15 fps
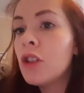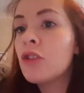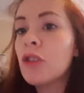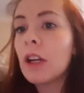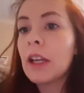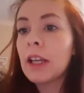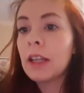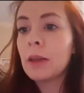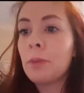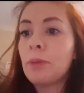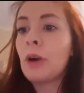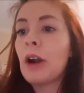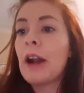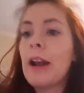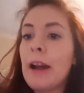drying the
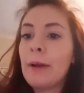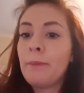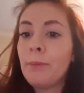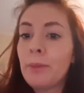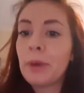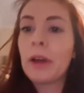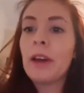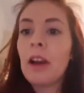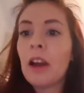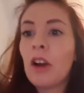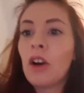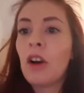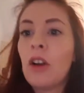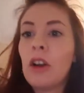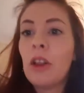pram, but I
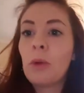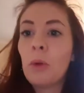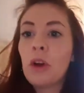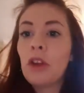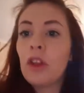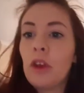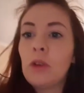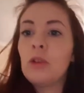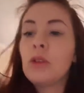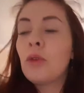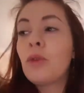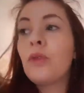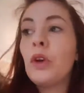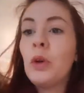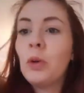got another one of those
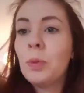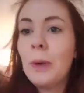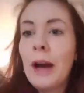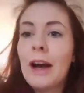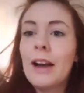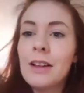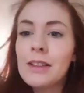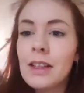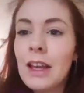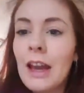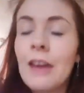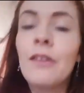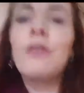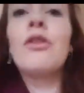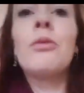food packs
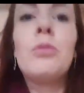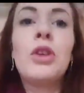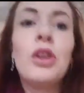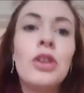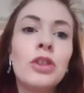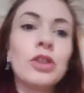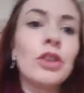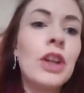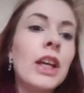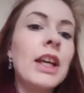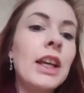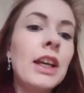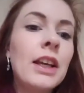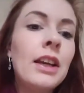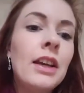again from
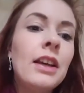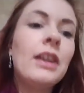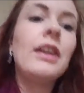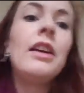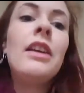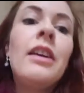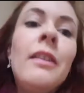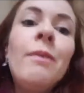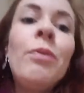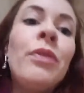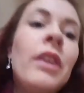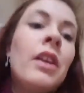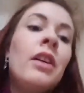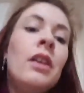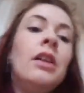Nursery.
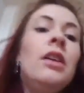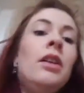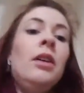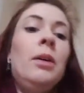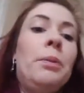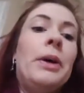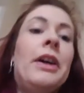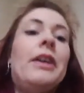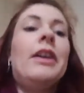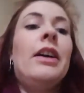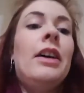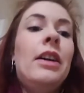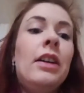But